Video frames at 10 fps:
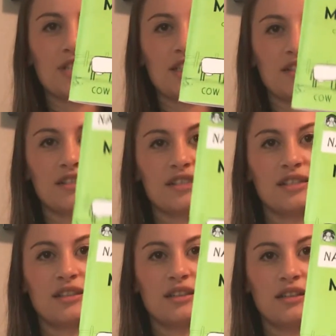Tears.
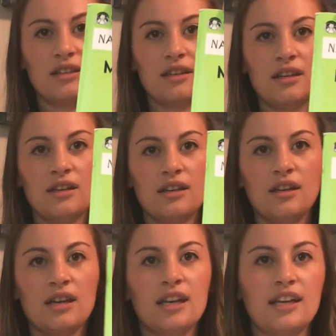
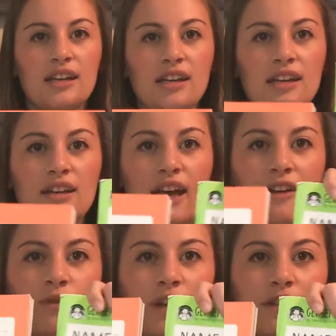And I
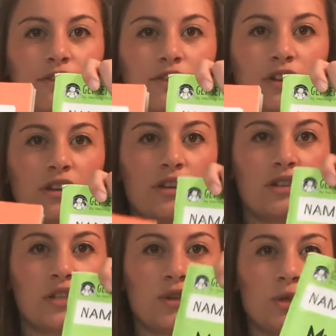have one for,
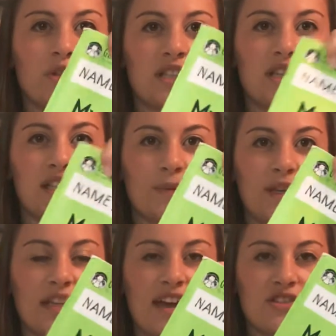so Cooper did this
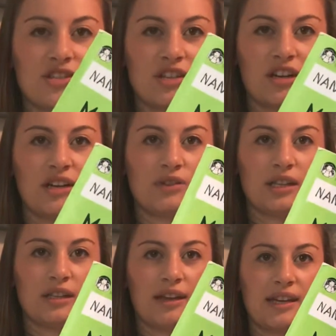one last year and
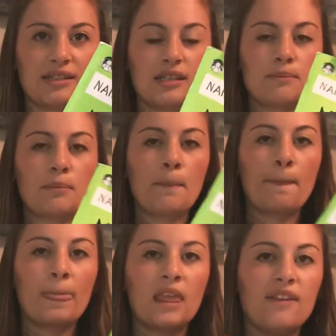really liked it.
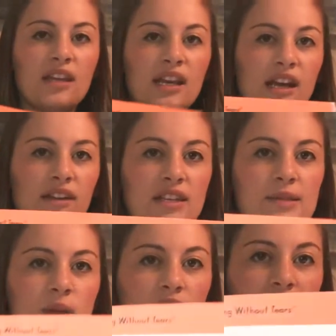And then I got this
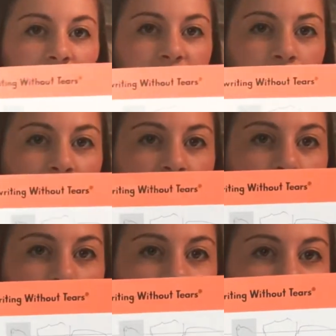one, it's a Spanish
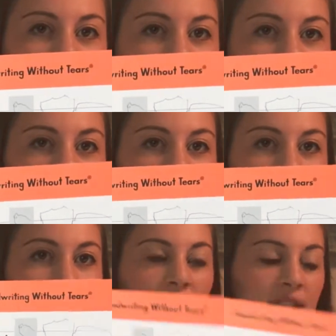one because we do
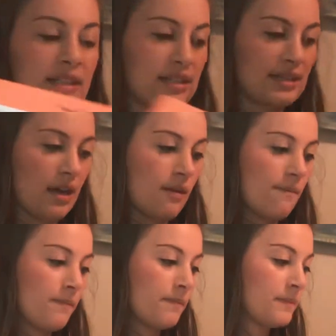practice
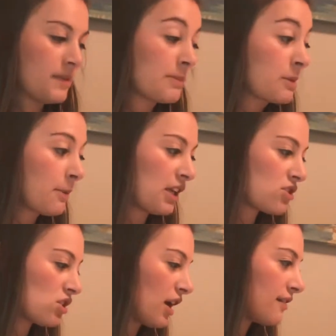some Spanish
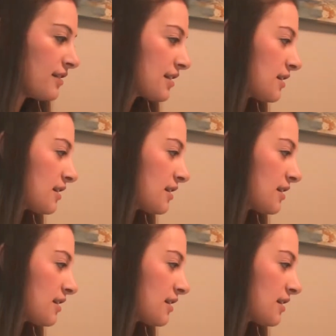in our house.